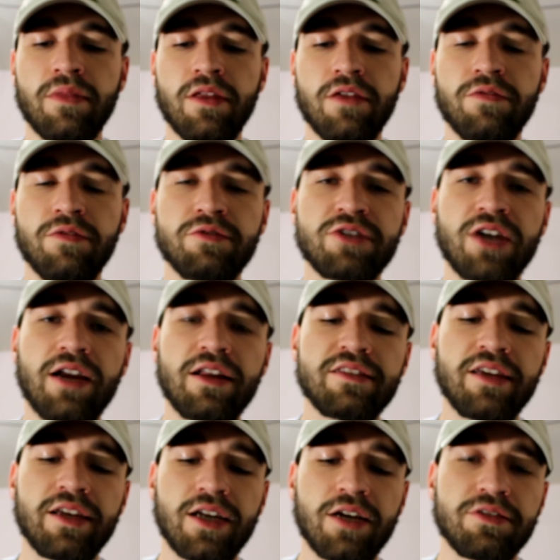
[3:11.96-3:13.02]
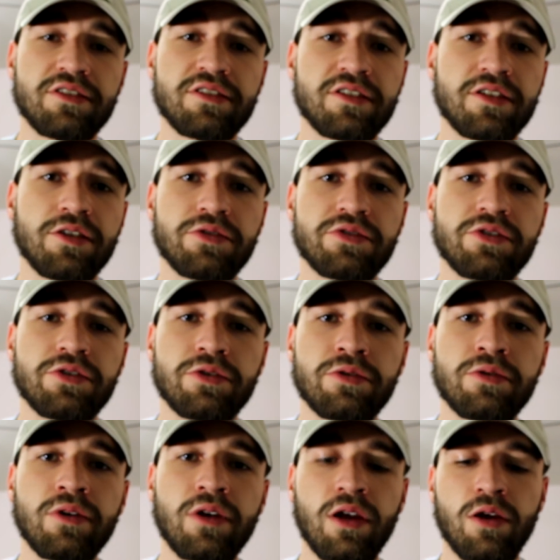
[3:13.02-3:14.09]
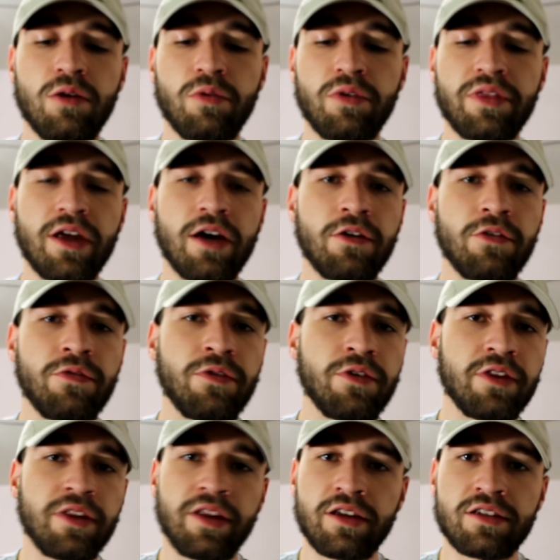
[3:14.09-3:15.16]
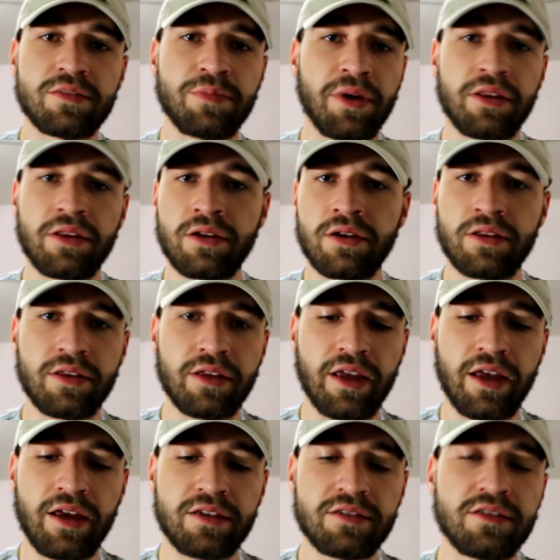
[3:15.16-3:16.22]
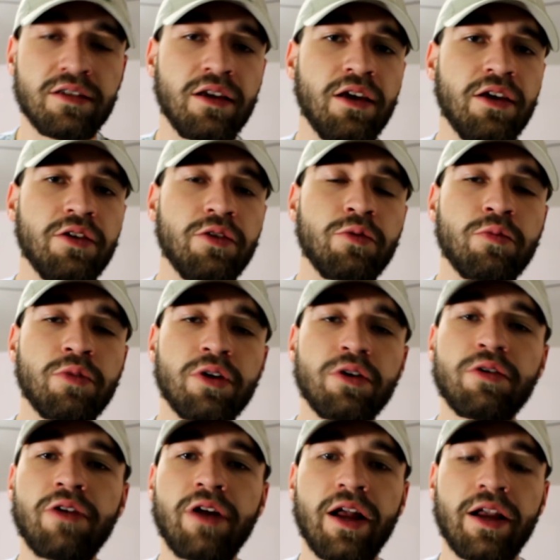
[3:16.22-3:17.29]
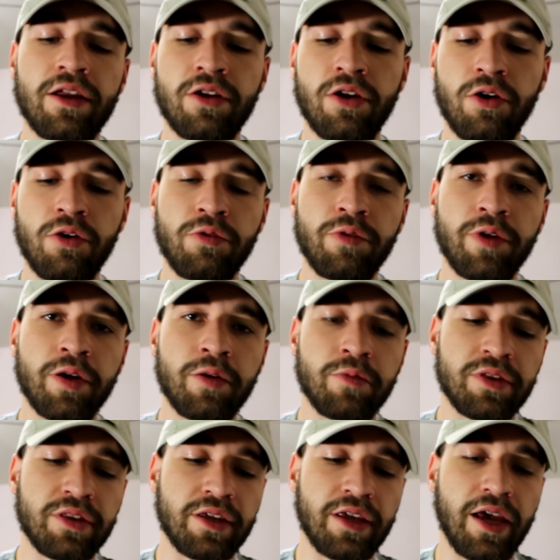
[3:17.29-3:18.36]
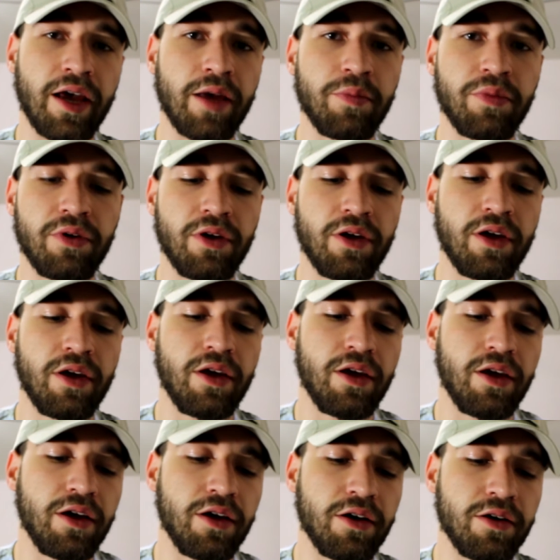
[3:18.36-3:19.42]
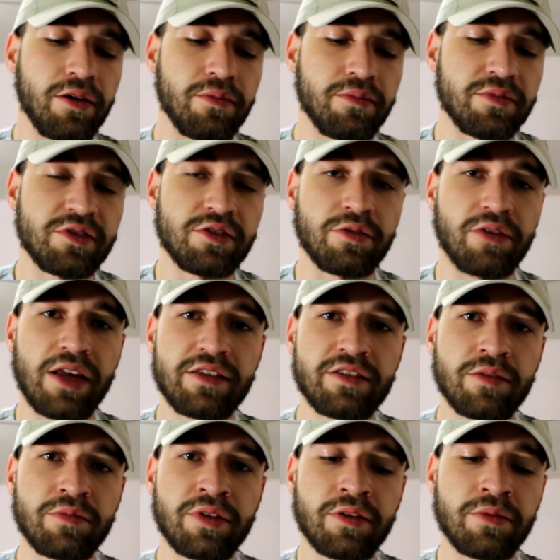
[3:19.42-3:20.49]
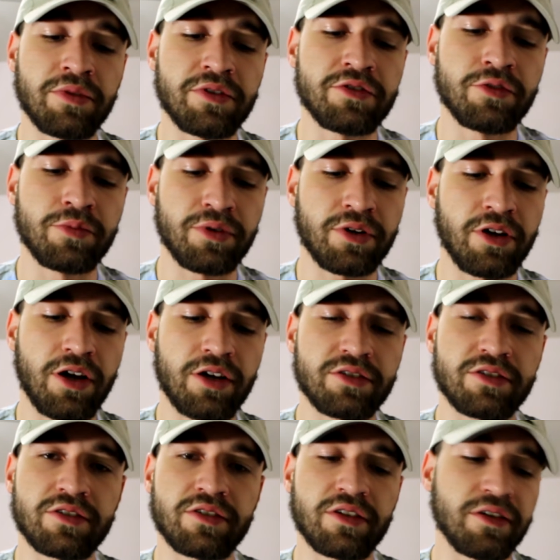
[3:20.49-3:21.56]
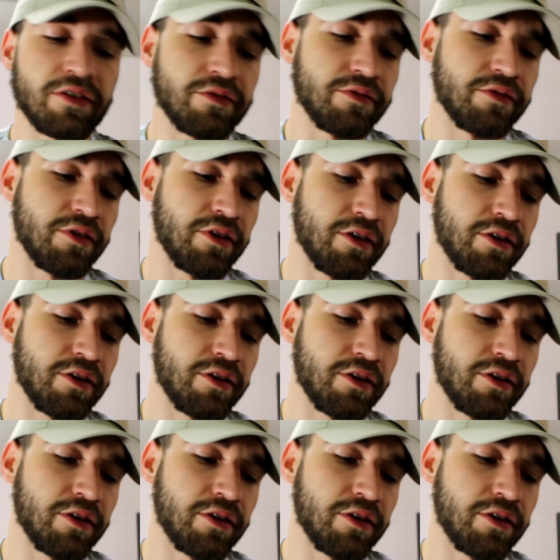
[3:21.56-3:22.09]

if you try to take out the CO2 without fully expelling all the gas, you will crack an O-ring with the cap. So that's something to be super cautious of.